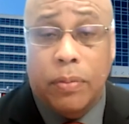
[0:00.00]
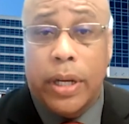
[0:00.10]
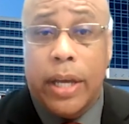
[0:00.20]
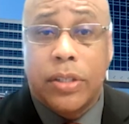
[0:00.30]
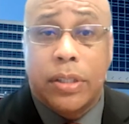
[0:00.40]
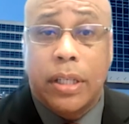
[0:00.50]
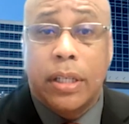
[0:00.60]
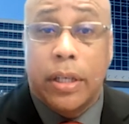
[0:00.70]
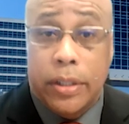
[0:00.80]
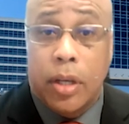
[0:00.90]
when I see
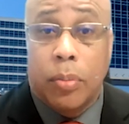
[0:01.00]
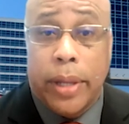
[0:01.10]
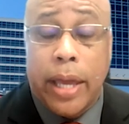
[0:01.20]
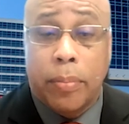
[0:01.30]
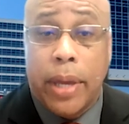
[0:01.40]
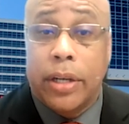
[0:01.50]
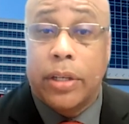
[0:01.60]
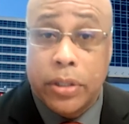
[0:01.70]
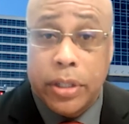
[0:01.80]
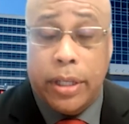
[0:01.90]
a young Black man in
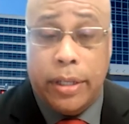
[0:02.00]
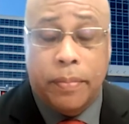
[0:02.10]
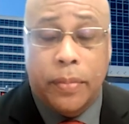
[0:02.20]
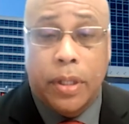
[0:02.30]
a hoodie,